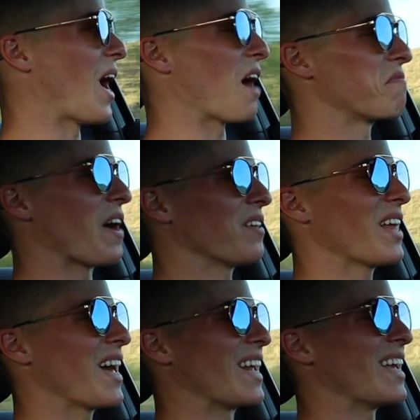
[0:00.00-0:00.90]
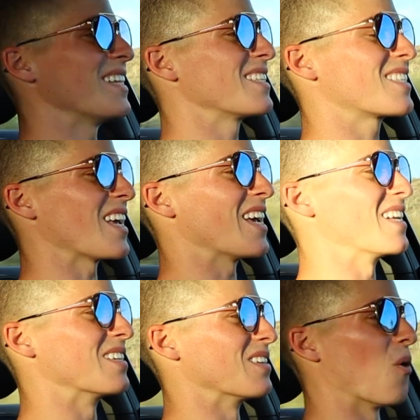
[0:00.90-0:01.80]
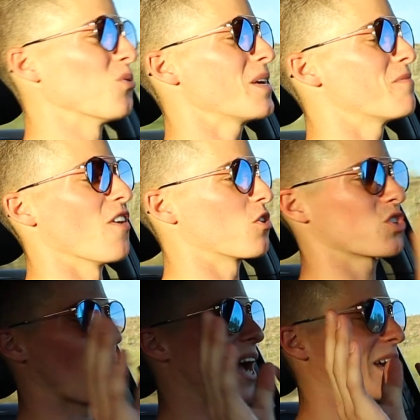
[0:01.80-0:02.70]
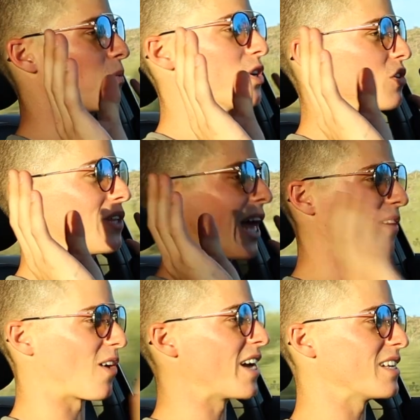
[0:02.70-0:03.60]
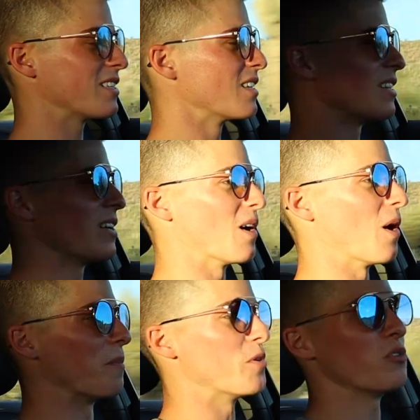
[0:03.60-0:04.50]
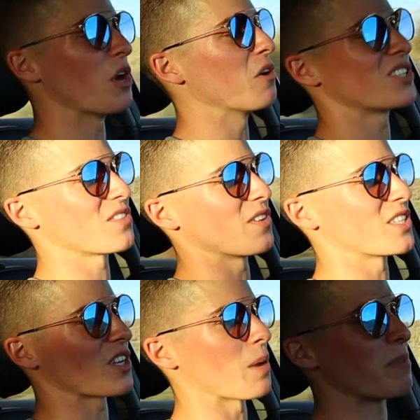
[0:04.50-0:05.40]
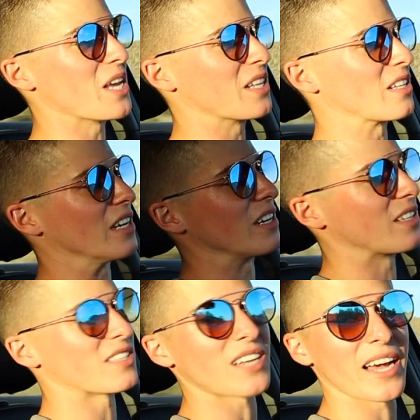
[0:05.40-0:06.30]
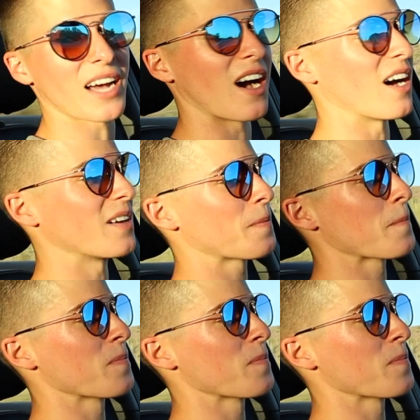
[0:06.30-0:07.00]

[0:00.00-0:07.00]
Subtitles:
I found that insane. Only Volkswagen would do that, right? Who knows if it's gonna be in the Taycan.